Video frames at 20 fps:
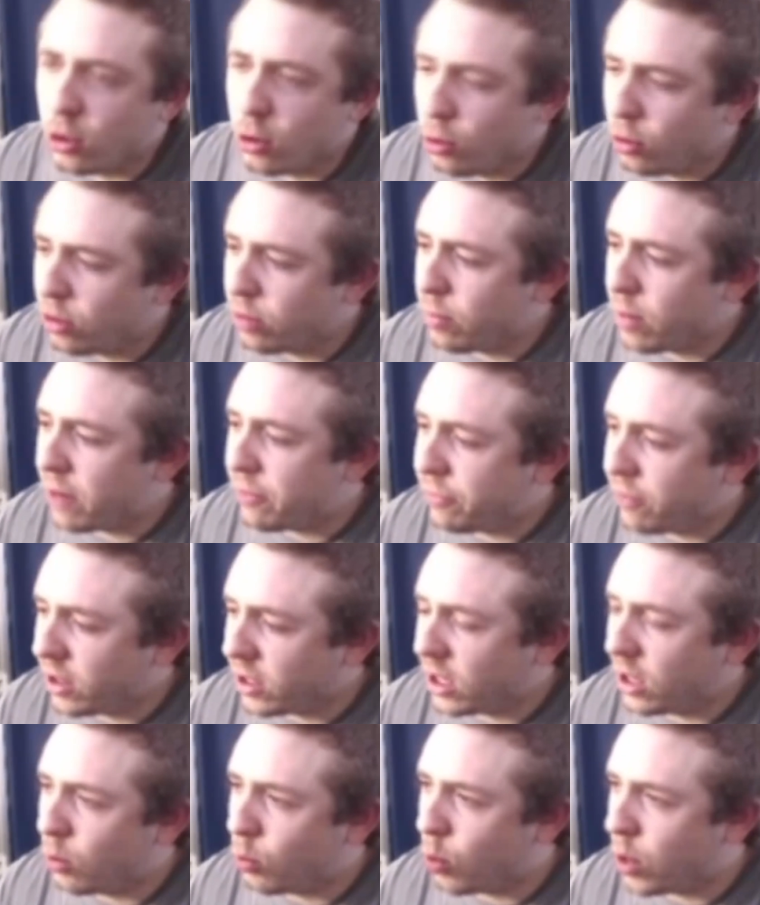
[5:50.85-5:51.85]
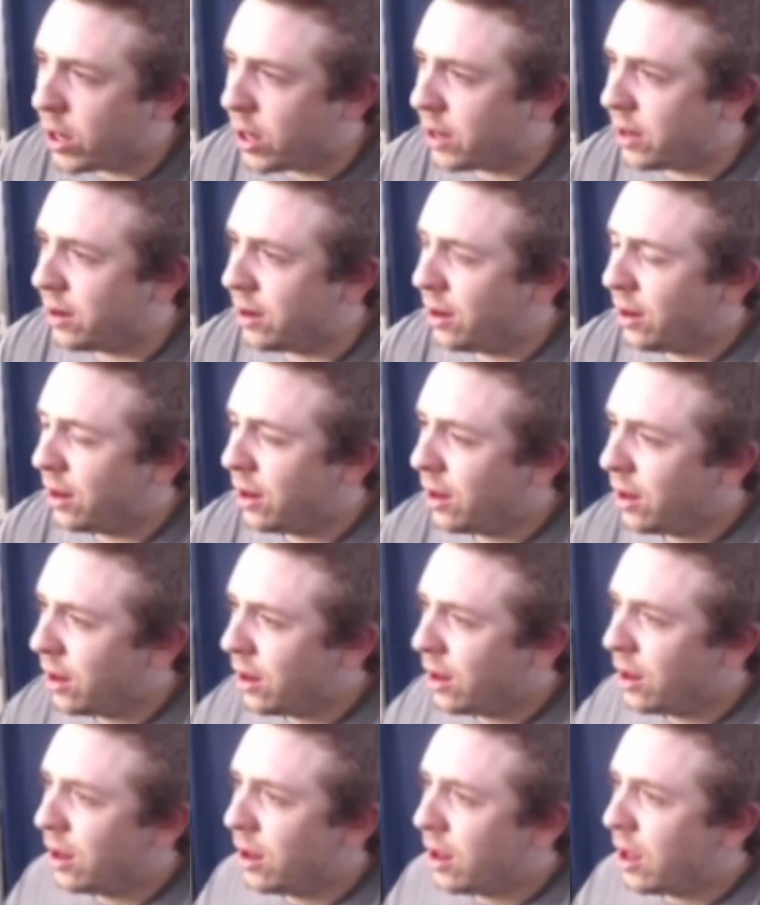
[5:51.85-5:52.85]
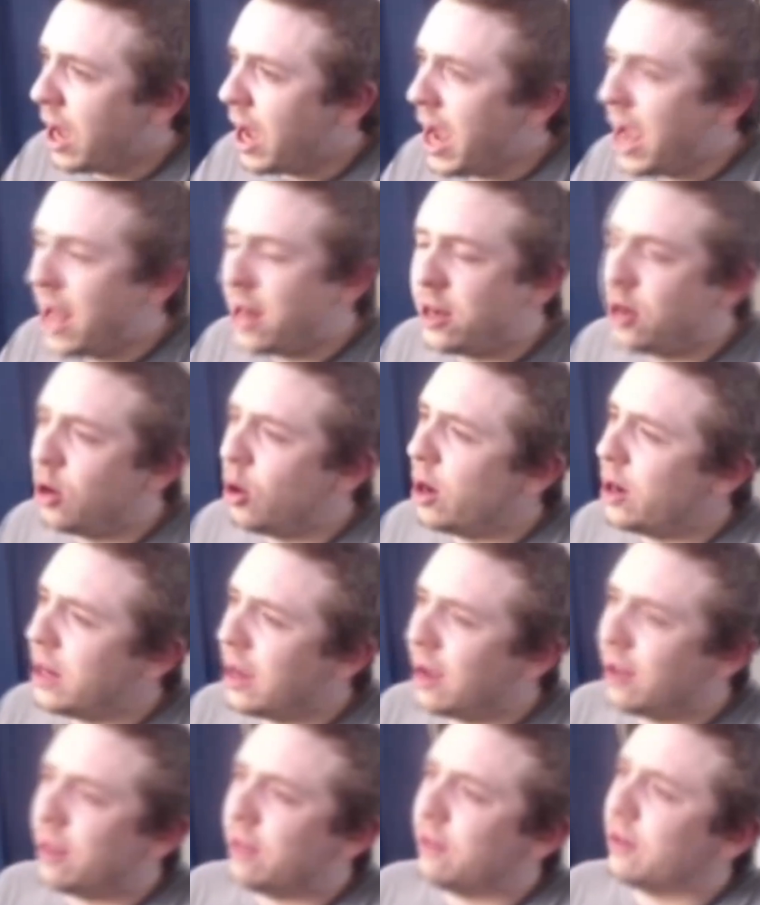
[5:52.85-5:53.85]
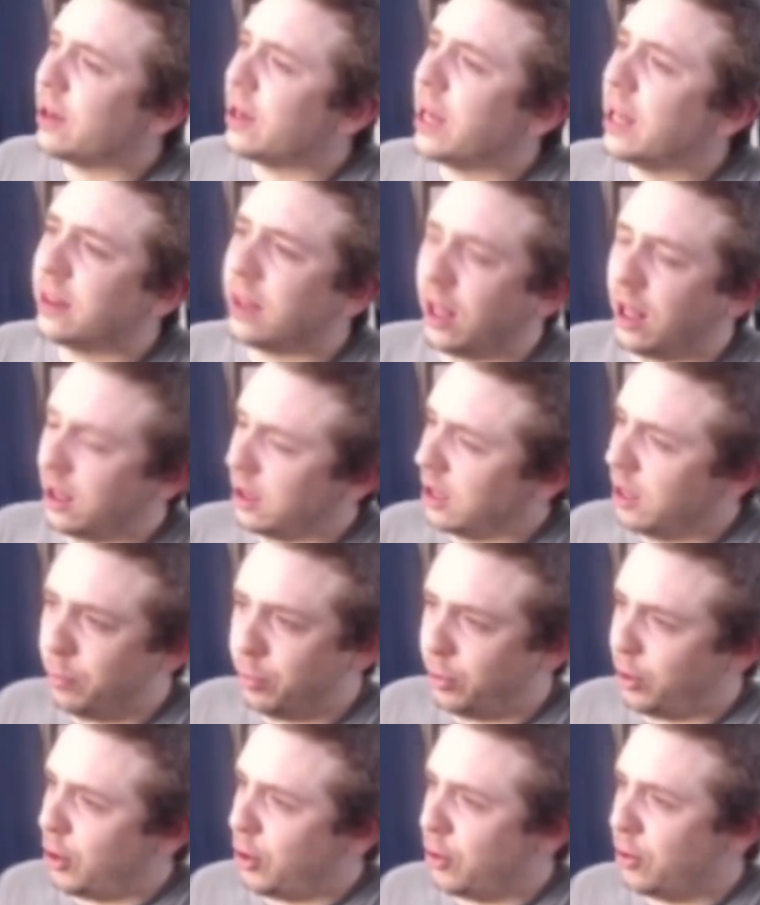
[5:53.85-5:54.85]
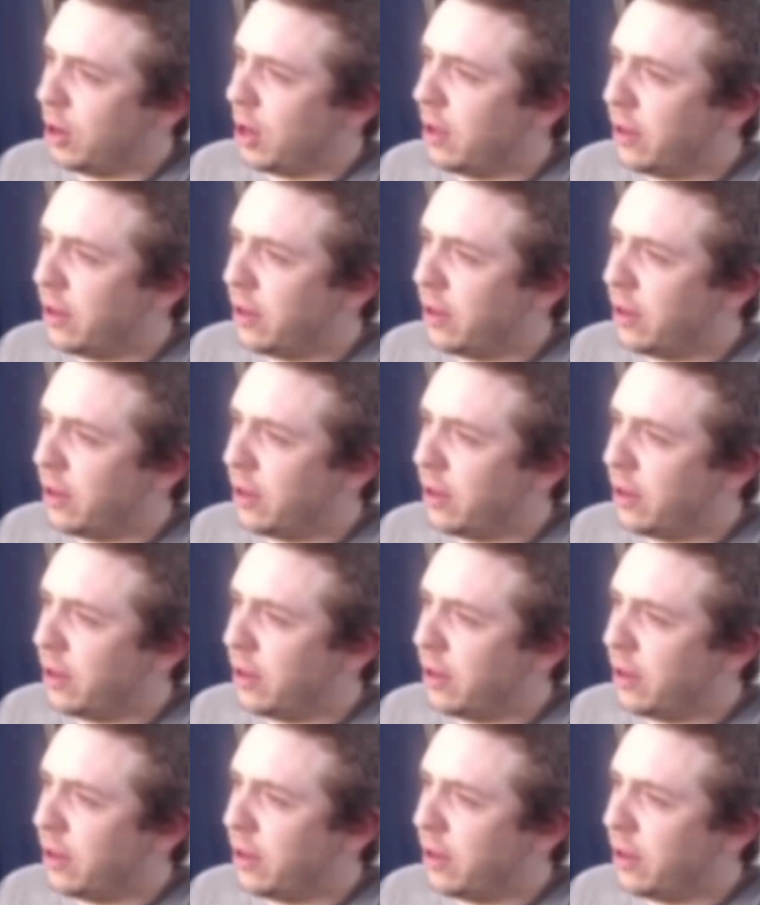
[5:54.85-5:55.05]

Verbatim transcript: used my fucking win. I had no idea how they even got the clip, dude.